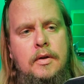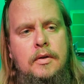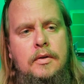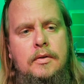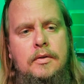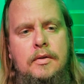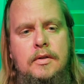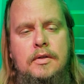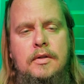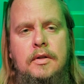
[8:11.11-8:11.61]

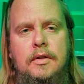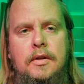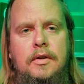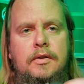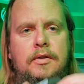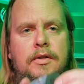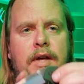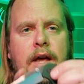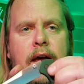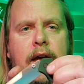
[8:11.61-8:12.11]
It's just a little
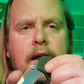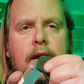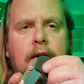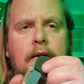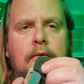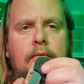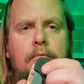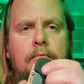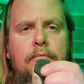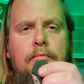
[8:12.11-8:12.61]
tight,
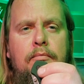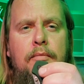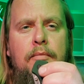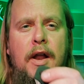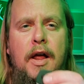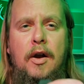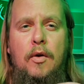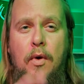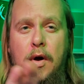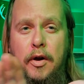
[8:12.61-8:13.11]
but I
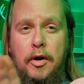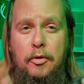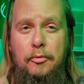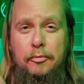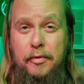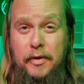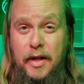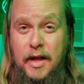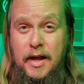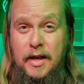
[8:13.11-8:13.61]
don't want no
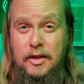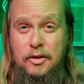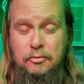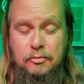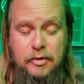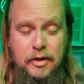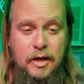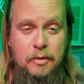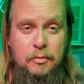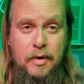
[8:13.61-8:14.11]
play in the
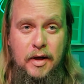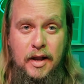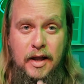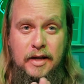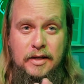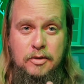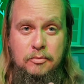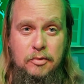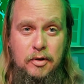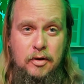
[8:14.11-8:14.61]
blade, but I
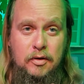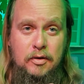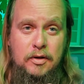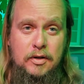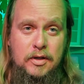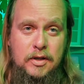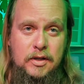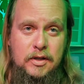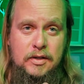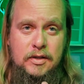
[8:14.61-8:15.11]
like to be able
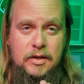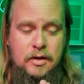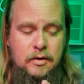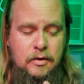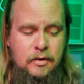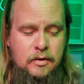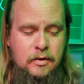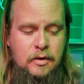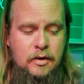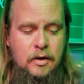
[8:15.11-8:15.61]
to just
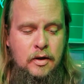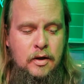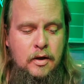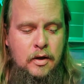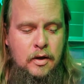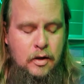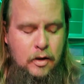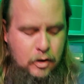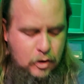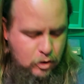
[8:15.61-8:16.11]

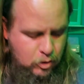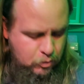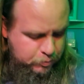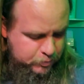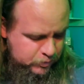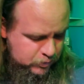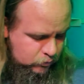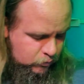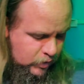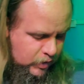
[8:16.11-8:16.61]

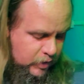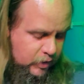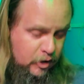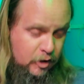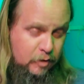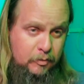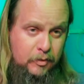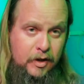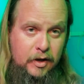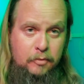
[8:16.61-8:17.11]
open it right
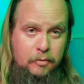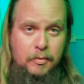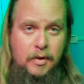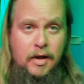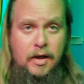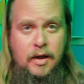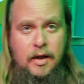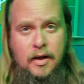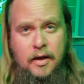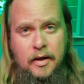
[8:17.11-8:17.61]
up like
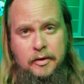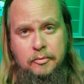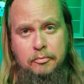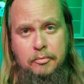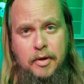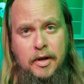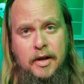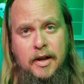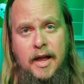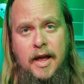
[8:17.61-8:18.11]
my
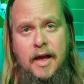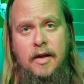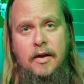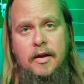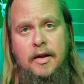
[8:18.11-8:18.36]
bug out.